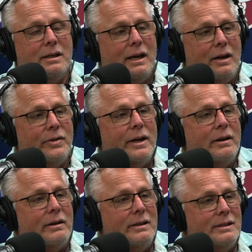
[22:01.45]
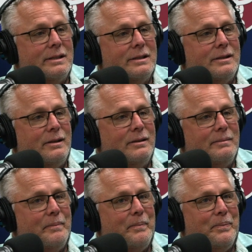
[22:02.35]
out there
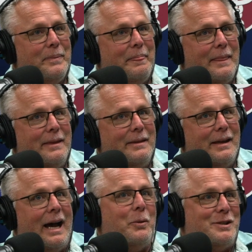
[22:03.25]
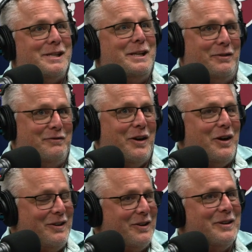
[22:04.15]
until I was in
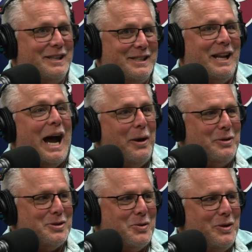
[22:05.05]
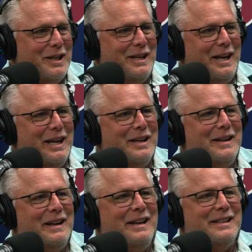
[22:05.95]
or until I was the one in
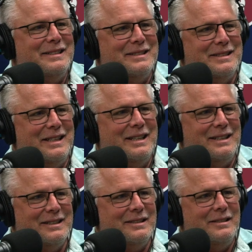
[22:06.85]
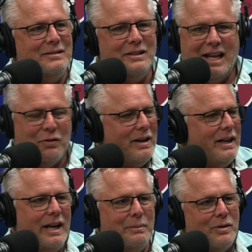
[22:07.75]
need and uh, they really
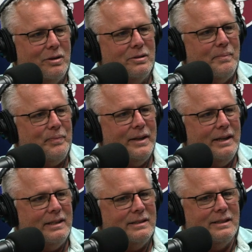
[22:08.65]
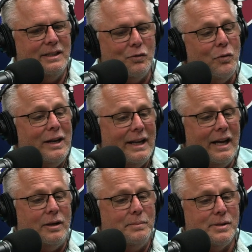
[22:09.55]
came through and it really
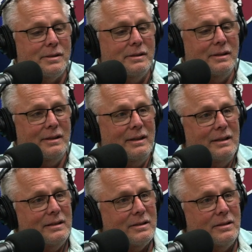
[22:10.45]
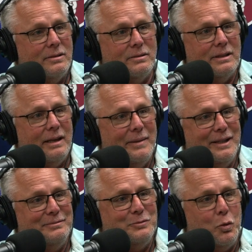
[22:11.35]
helps. So, I
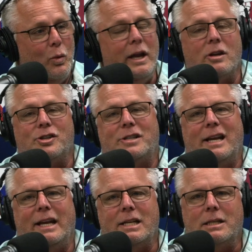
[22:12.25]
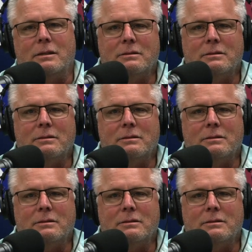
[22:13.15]
mean, we understand.